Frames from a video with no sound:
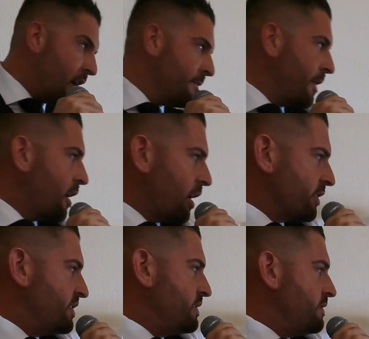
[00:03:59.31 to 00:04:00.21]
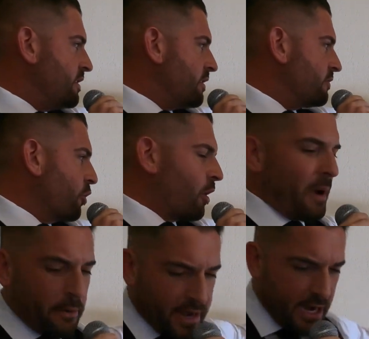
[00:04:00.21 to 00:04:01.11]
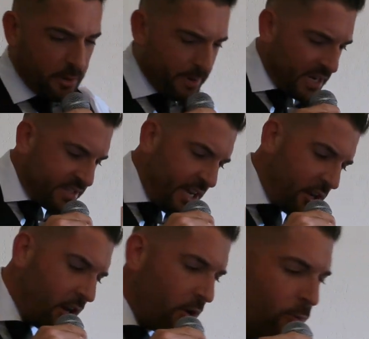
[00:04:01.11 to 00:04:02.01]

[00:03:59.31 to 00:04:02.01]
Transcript: of our doorway right here, because here